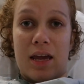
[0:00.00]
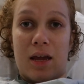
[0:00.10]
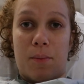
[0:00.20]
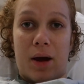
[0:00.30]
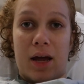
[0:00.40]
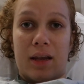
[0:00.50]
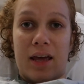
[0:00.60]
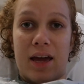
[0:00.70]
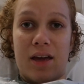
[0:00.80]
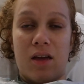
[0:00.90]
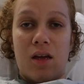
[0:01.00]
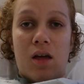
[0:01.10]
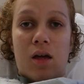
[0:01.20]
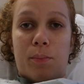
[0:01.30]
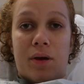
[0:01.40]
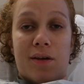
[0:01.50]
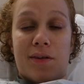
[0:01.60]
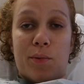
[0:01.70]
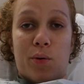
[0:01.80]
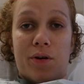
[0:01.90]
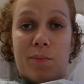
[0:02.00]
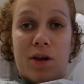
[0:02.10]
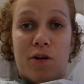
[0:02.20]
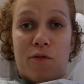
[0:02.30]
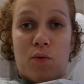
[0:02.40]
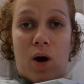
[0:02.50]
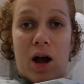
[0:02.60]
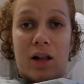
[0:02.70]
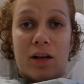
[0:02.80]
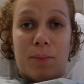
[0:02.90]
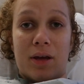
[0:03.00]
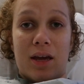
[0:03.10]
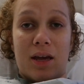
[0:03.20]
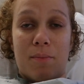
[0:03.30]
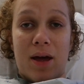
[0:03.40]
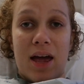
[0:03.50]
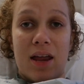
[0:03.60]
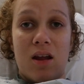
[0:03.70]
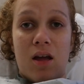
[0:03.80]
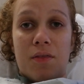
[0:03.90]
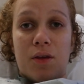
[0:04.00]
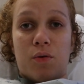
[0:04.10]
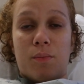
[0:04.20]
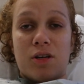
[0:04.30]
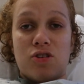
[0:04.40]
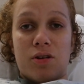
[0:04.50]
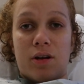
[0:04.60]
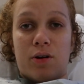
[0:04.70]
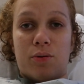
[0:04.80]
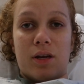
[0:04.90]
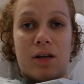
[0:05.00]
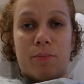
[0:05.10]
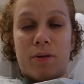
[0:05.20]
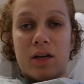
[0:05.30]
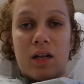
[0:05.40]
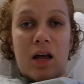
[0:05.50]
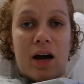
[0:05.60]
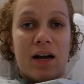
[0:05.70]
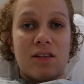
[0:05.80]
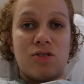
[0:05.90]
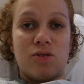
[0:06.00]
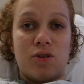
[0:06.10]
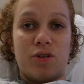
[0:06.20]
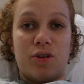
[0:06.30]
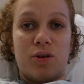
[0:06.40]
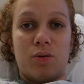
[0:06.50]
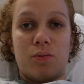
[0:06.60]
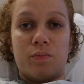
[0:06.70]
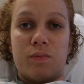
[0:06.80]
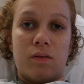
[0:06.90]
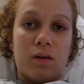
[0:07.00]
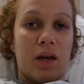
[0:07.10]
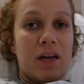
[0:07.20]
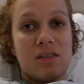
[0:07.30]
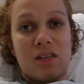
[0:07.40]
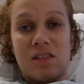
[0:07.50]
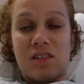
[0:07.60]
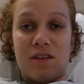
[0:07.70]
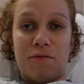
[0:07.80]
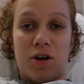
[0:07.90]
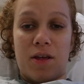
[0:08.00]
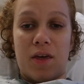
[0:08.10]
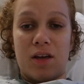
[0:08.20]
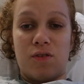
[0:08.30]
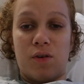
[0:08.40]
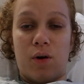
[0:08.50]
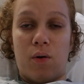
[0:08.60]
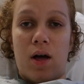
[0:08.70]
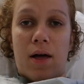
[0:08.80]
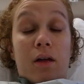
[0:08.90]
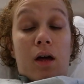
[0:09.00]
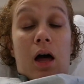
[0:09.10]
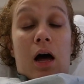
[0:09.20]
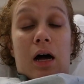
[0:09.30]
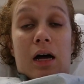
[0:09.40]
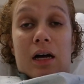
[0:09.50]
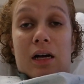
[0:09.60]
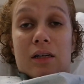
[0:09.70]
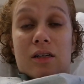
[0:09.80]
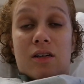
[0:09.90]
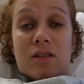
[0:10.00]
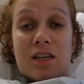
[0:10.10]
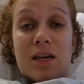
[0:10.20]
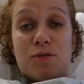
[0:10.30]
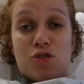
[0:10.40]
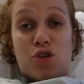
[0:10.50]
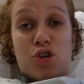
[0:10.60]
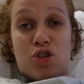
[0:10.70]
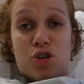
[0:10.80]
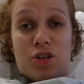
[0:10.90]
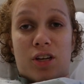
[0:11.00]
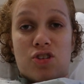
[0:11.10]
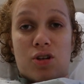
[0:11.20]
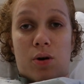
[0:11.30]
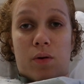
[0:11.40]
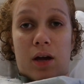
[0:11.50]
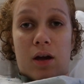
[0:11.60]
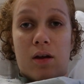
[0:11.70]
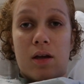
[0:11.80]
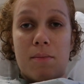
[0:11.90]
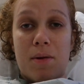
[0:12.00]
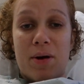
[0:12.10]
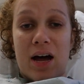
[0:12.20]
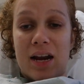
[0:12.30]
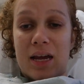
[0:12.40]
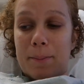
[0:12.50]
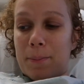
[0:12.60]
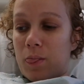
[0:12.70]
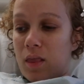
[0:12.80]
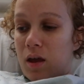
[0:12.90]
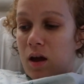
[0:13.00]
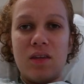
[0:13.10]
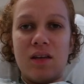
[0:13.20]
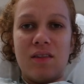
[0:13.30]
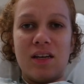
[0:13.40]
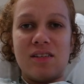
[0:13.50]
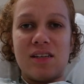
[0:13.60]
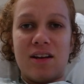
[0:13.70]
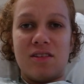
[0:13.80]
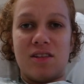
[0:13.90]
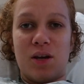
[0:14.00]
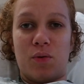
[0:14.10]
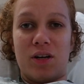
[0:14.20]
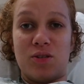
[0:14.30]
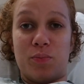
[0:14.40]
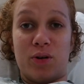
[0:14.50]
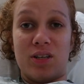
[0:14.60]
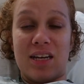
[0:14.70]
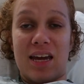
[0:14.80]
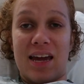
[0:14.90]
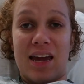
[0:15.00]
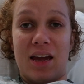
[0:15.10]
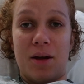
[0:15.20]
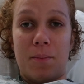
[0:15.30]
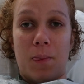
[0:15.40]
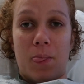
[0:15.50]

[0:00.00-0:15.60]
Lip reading: in my leg because I'm going to be here for a while and I'm laying in bed. They want to make sure that I don't get any blood clots or, you know, I guess get stiff or anything. So to keep the circulation going in my body, they decided that they wanted to put a